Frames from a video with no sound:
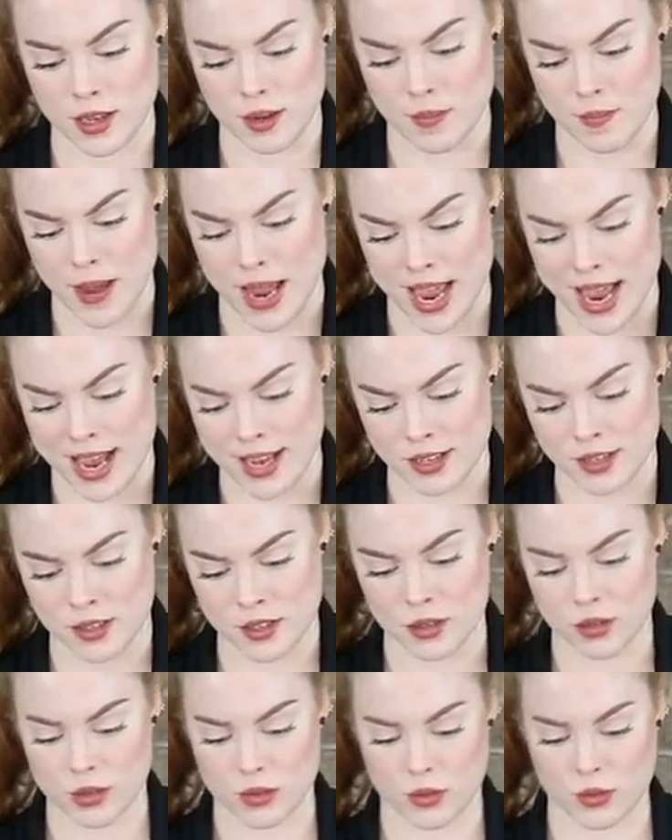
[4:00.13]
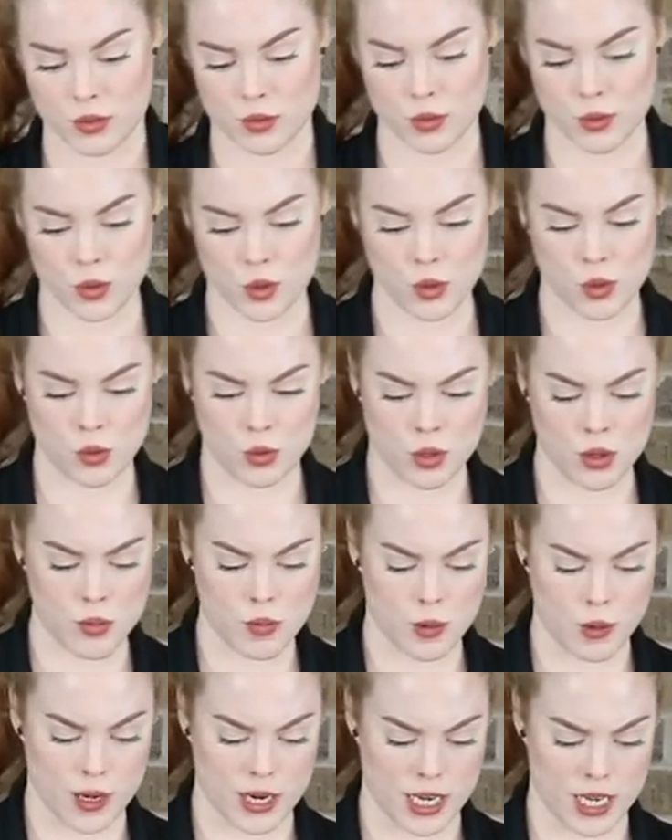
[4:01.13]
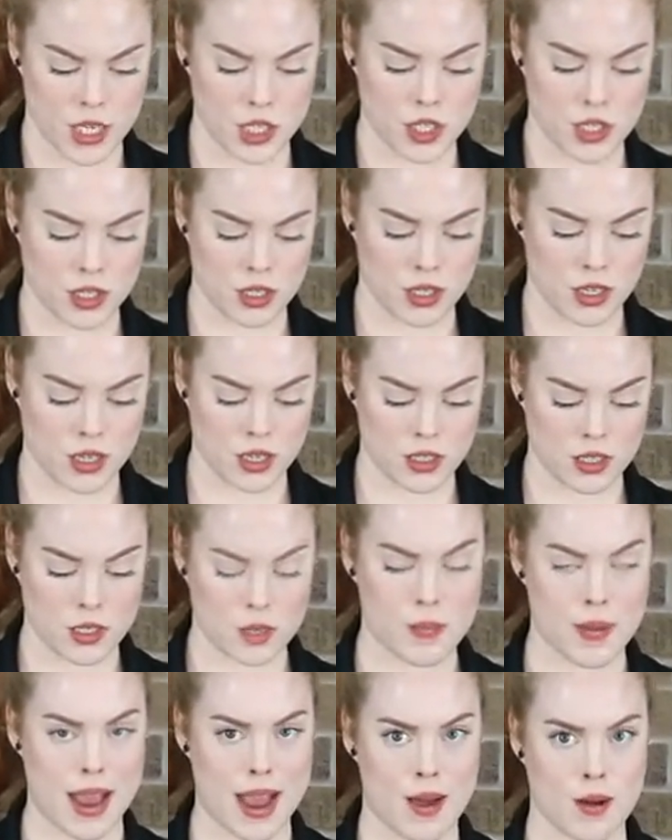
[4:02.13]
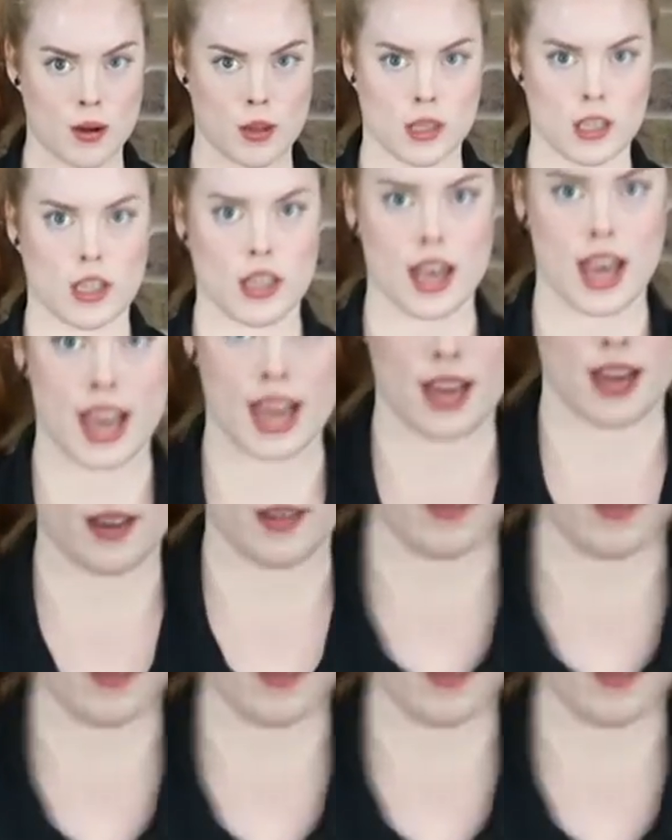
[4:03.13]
can pass through the bridge to power the light.